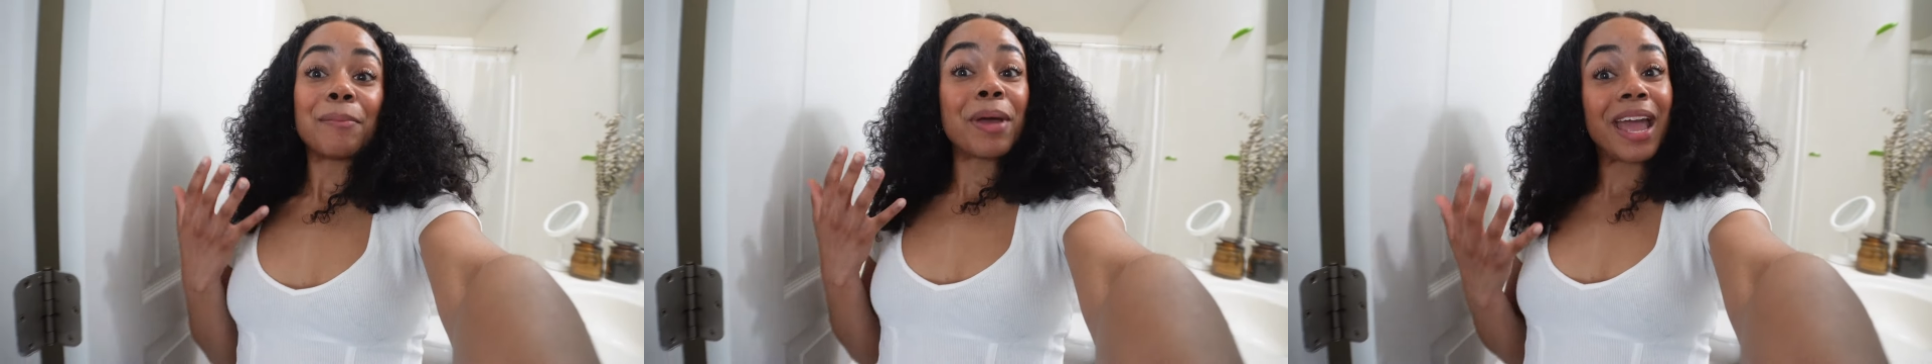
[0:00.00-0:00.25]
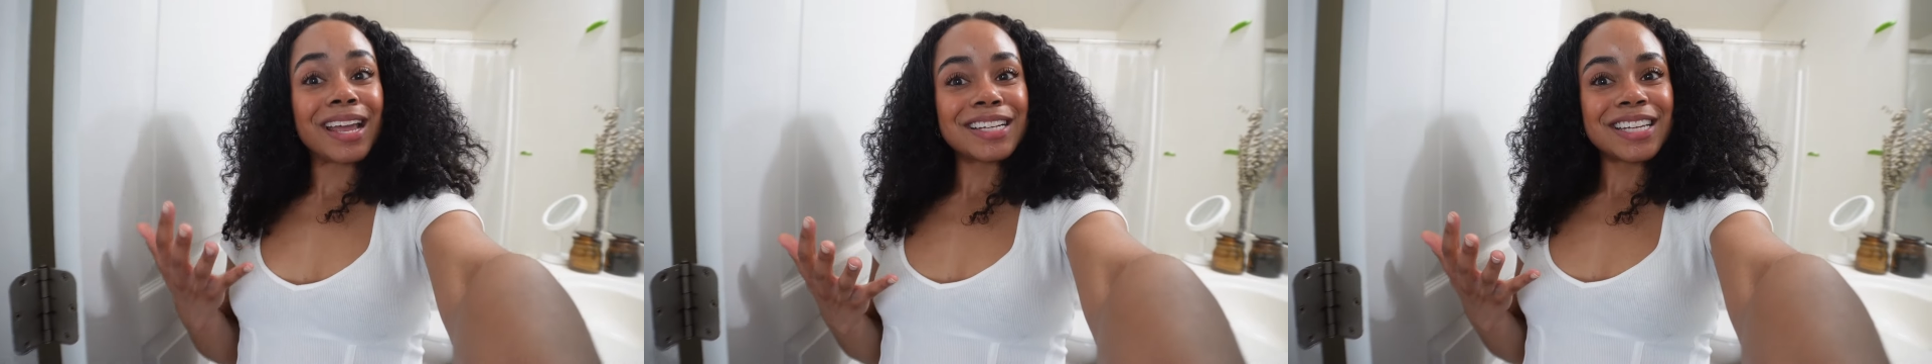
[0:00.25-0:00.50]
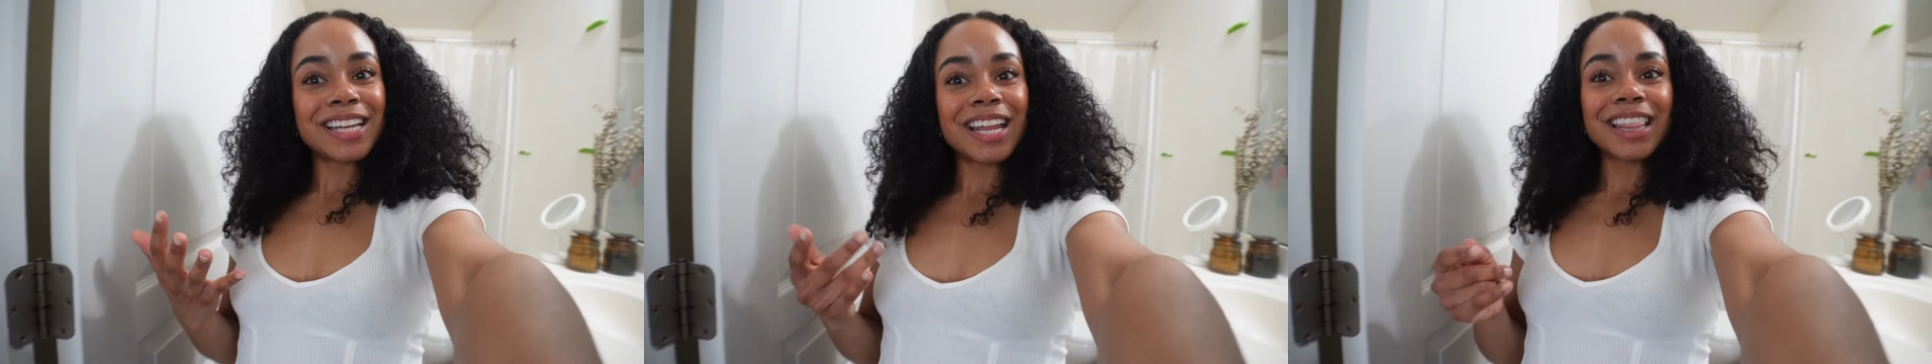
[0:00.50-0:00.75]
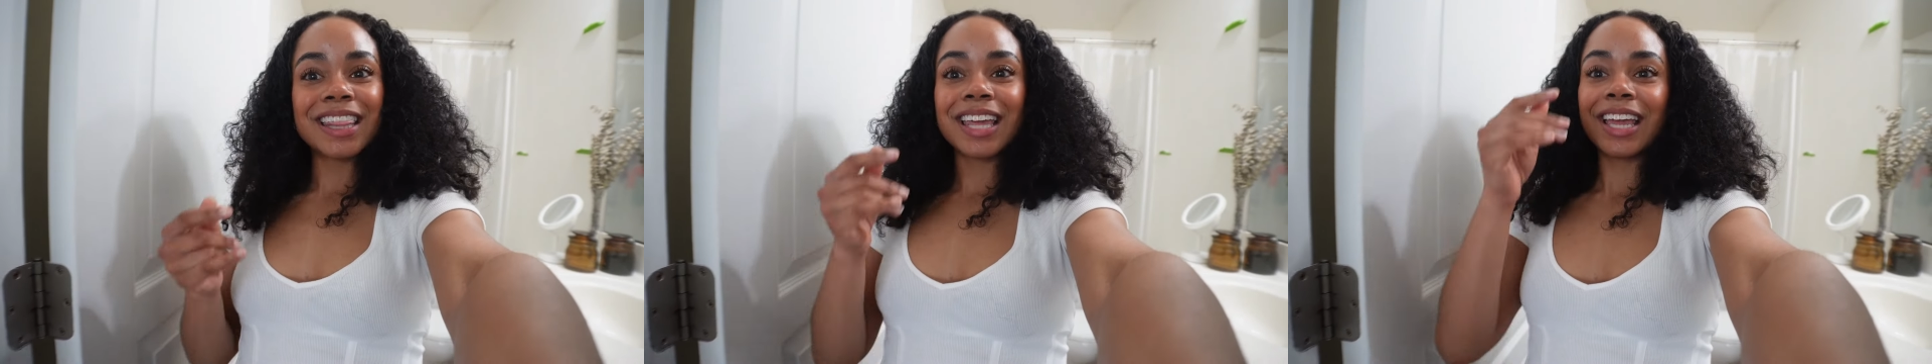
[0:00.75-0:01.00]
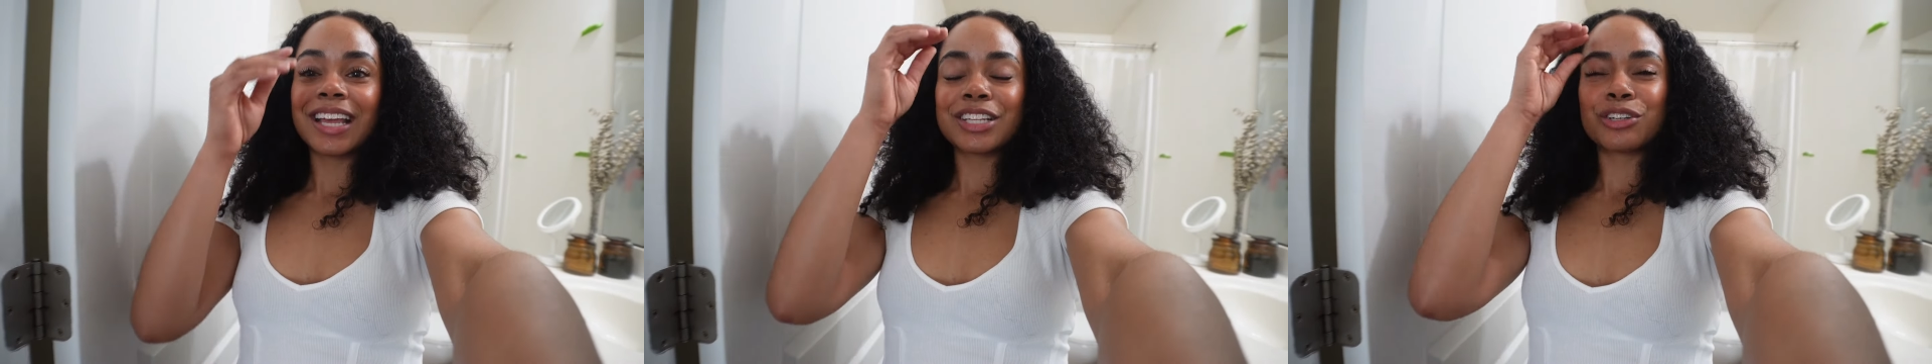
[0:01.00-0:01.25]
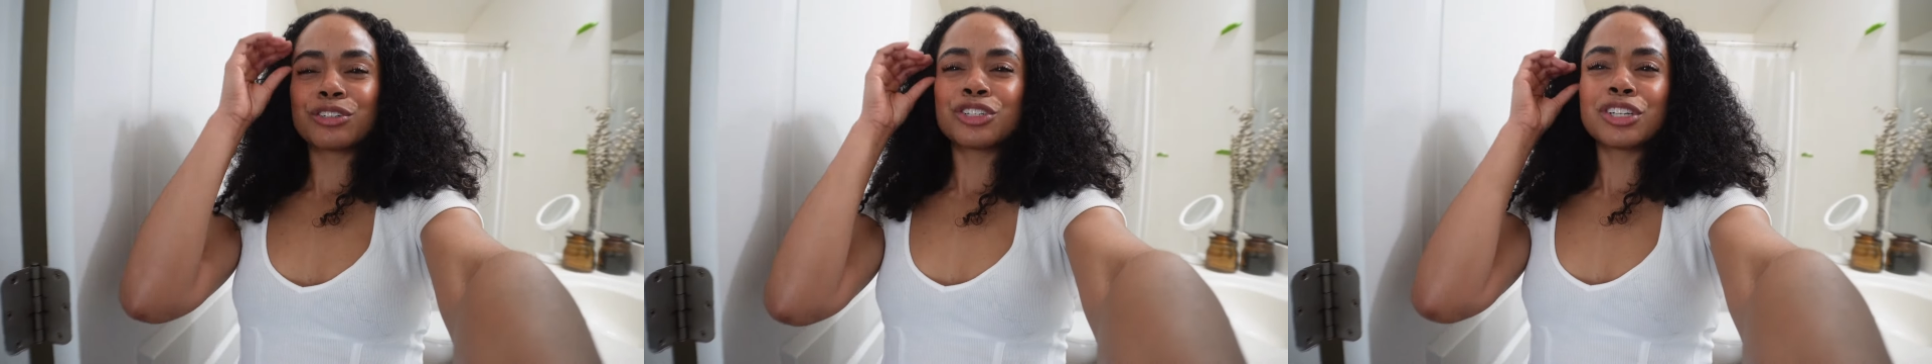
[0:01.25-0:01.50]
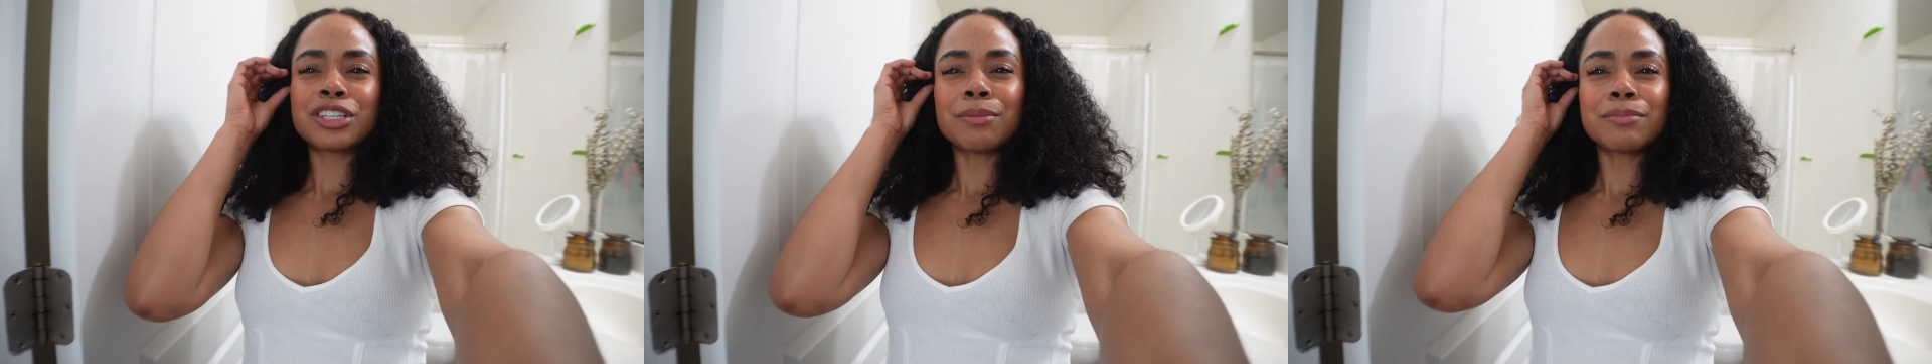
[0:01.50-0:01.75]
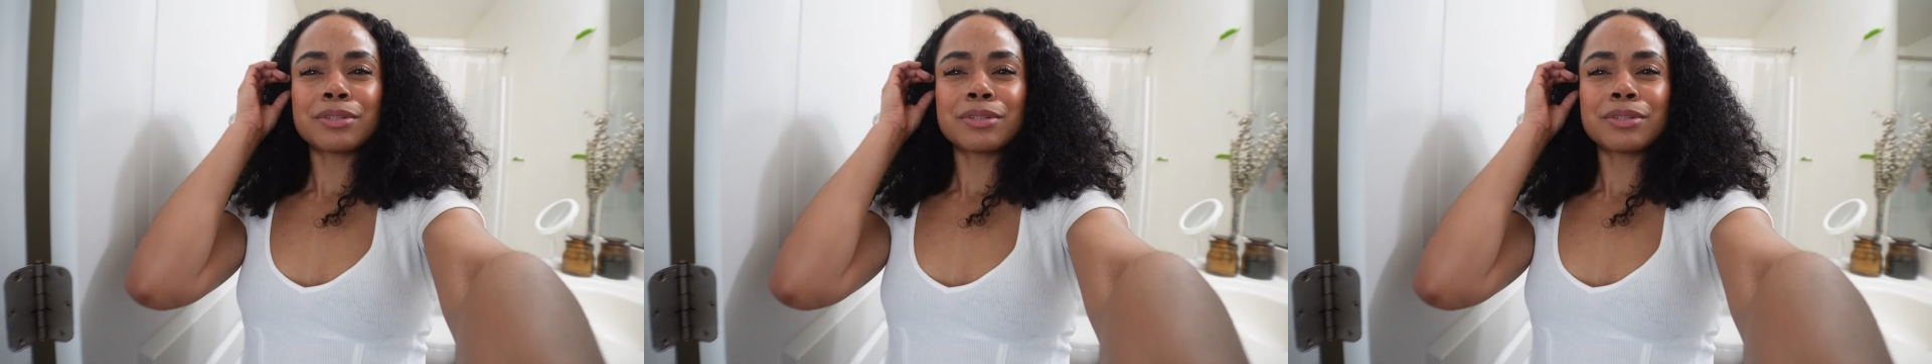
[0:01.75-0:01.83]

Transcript: painted and things. There's just some